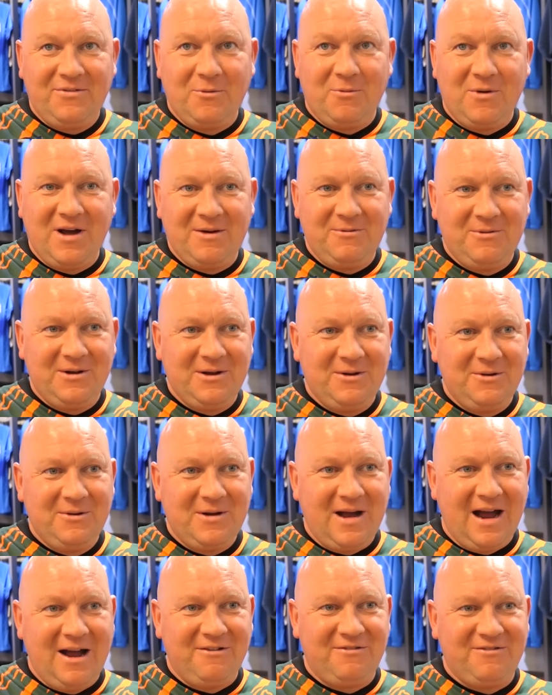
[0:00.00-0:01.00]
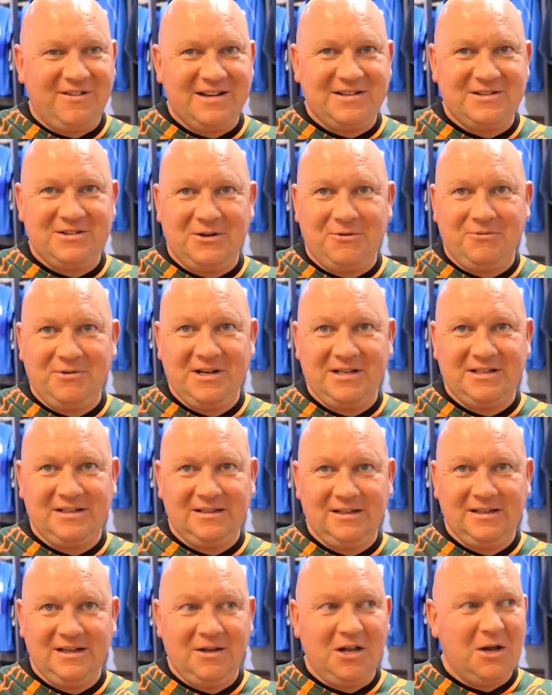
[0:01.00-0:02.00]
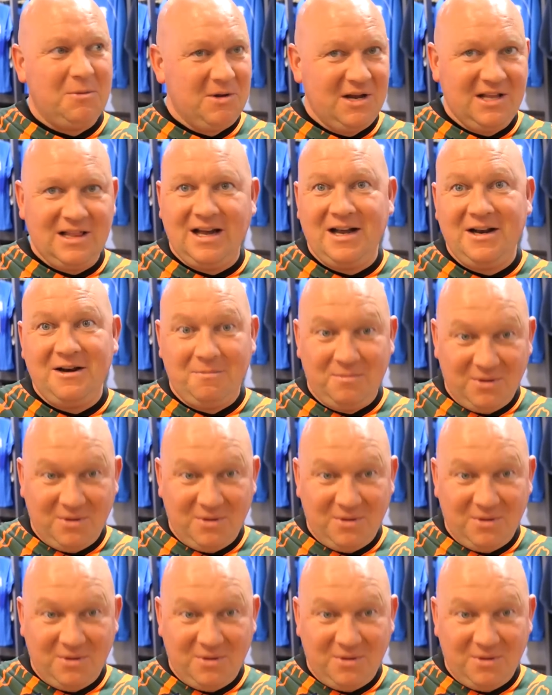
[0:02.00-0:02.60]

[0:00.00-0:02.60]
The way we our fans are recently, and I mean that in a